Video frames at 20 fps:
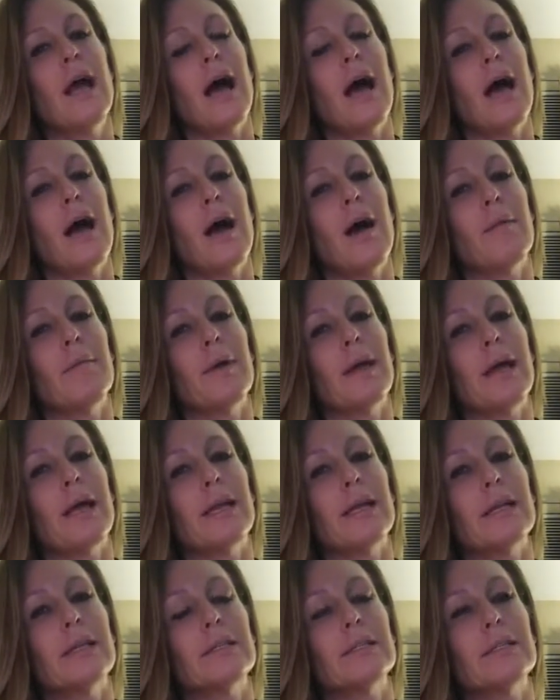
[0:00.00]
and
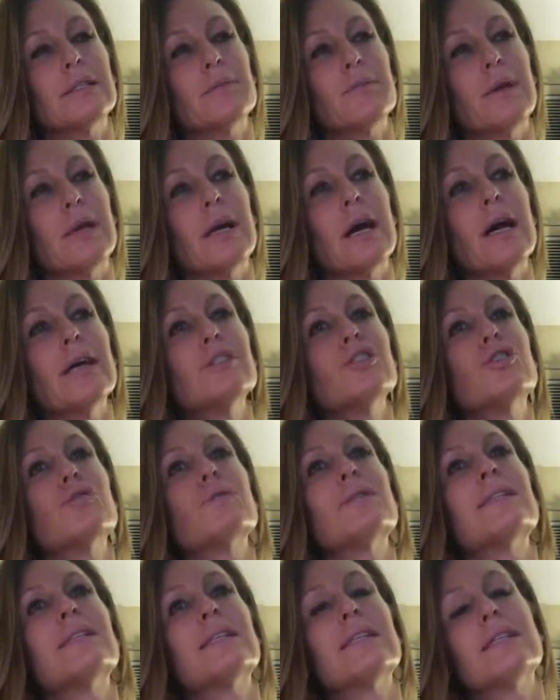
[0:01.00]
it's because you're
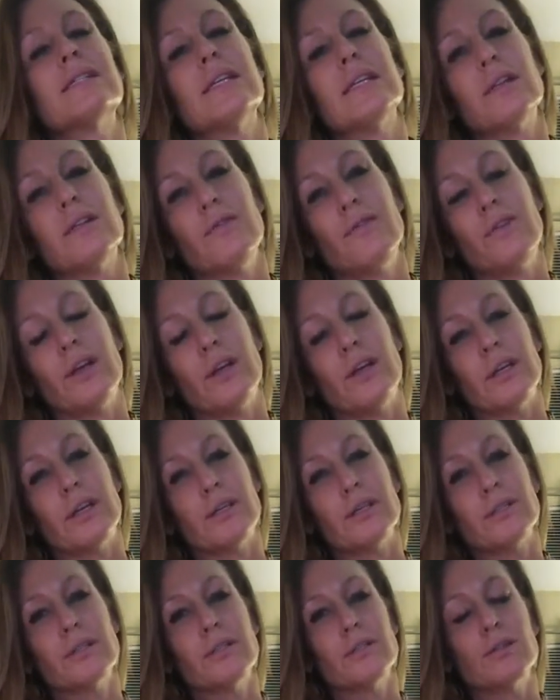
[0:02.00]
resisting the feelings.